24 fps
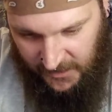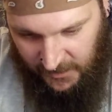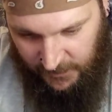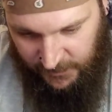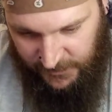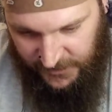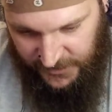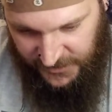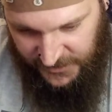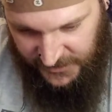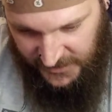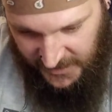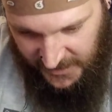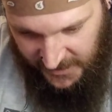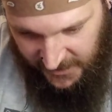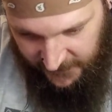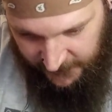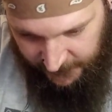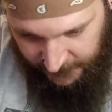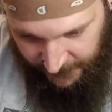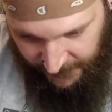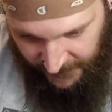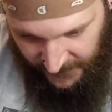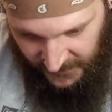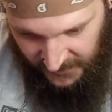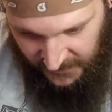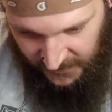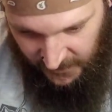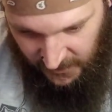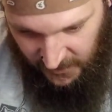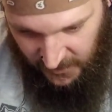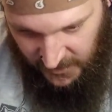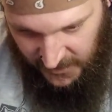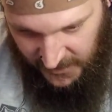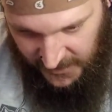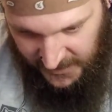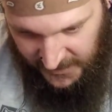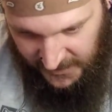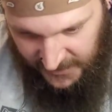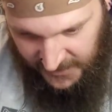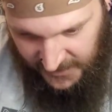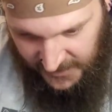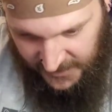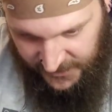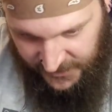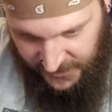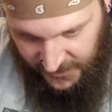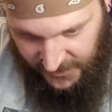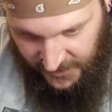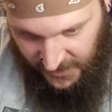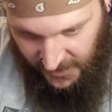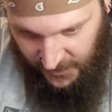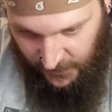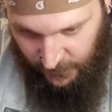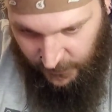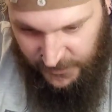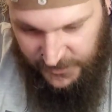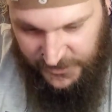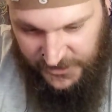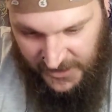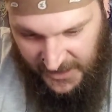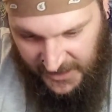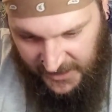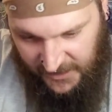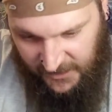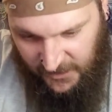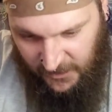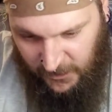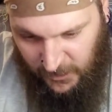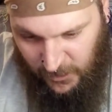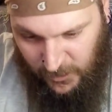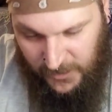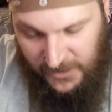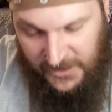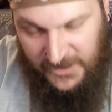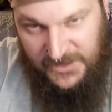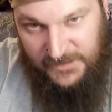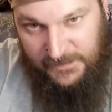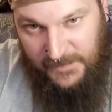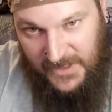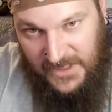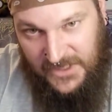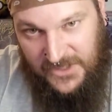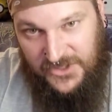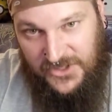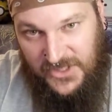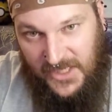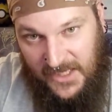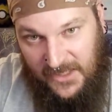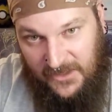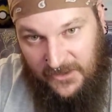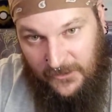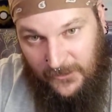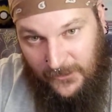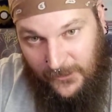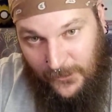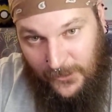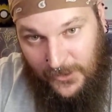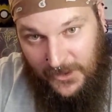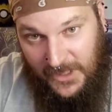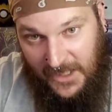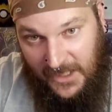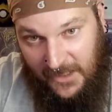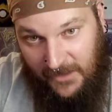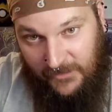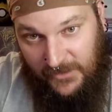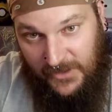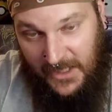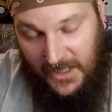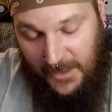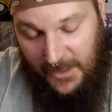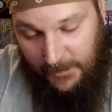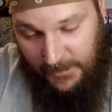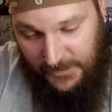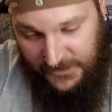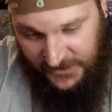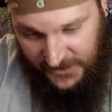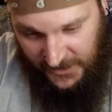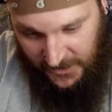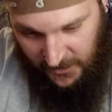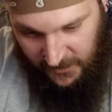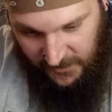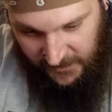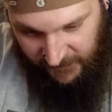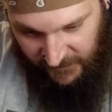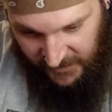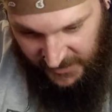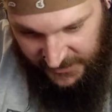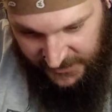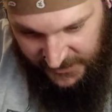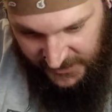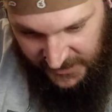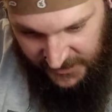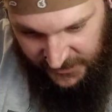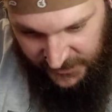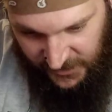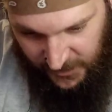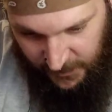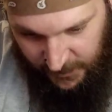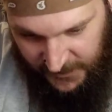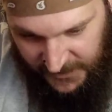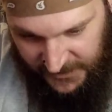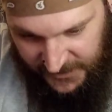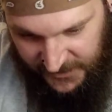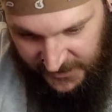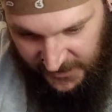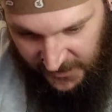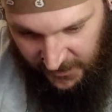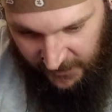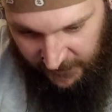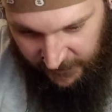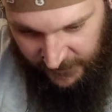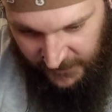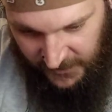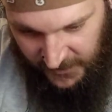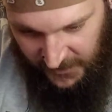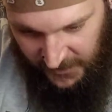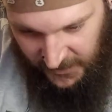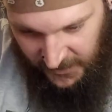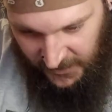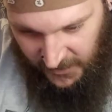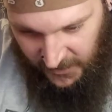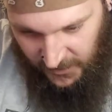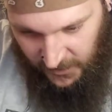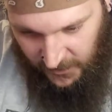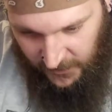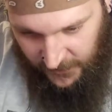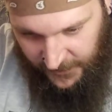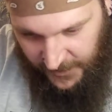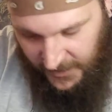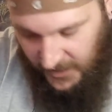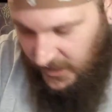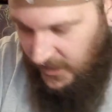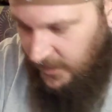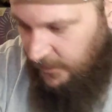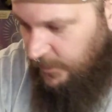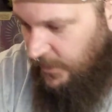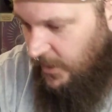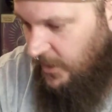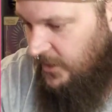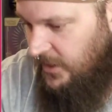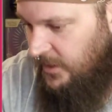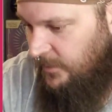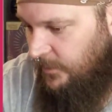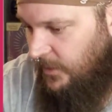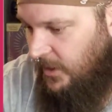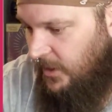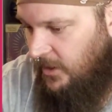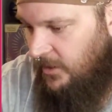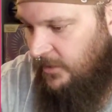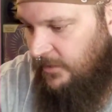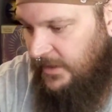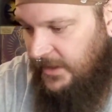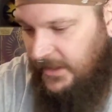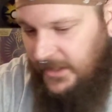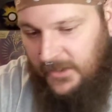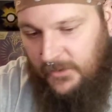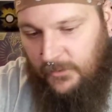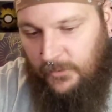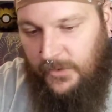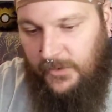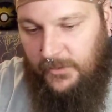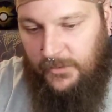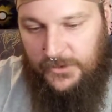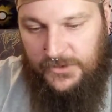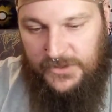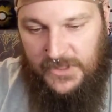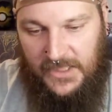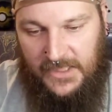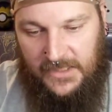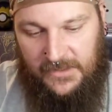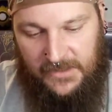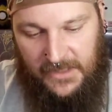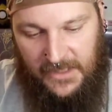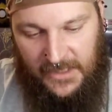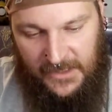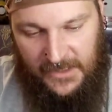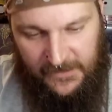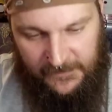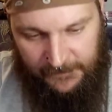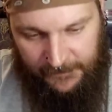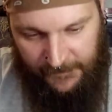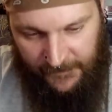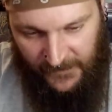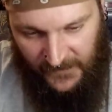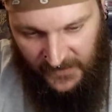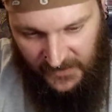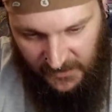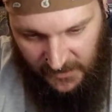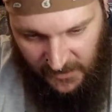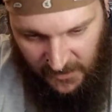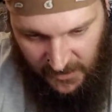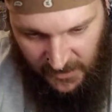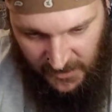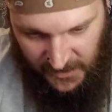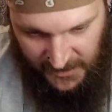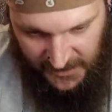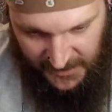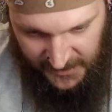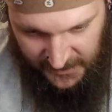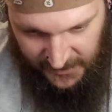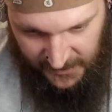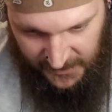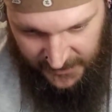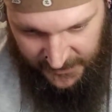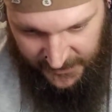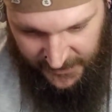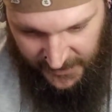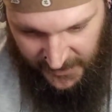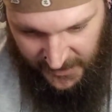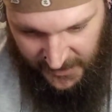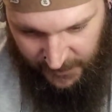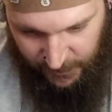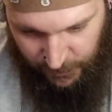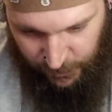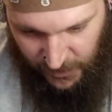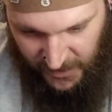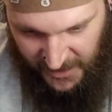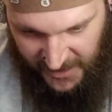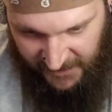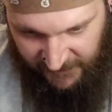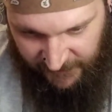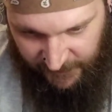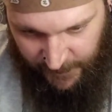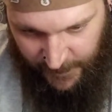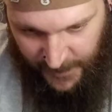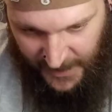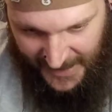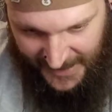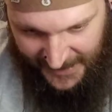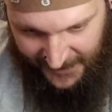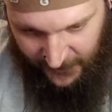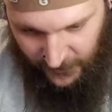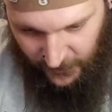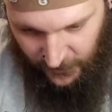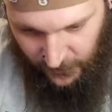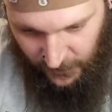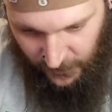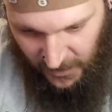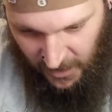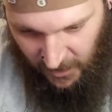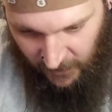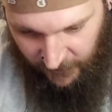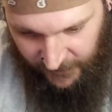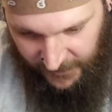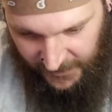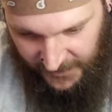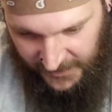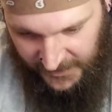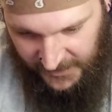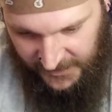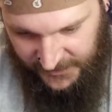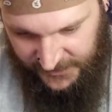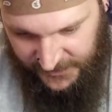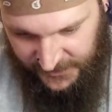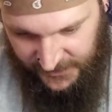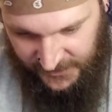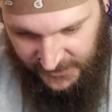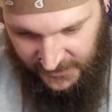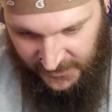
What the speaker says: I'm just saying. Alright, got us another one. Chandelure. This has been a Chandelure heavy episode, if I say so myself. On the Pokeball there, we will take that. Alright, got that Brave Bangle off in this.